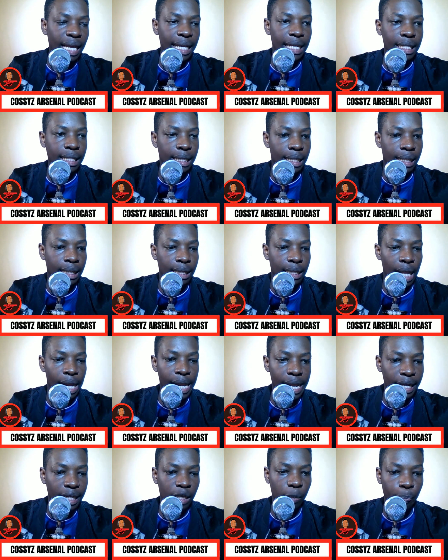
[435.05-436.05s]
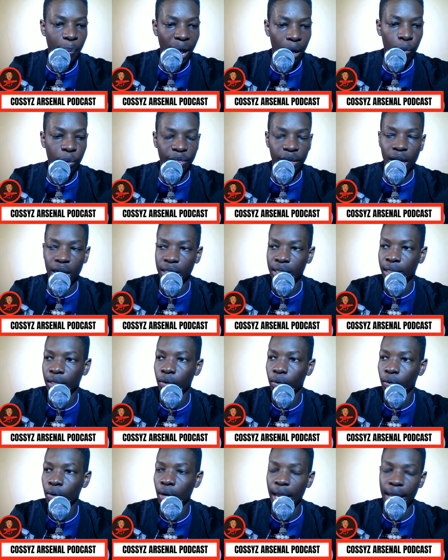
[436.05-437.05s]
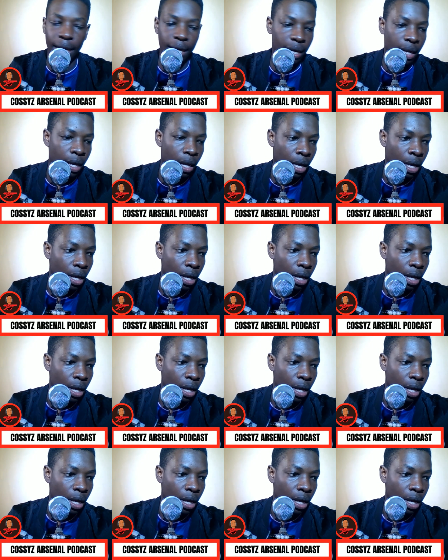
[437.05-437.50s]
is linked back with Arsenal, and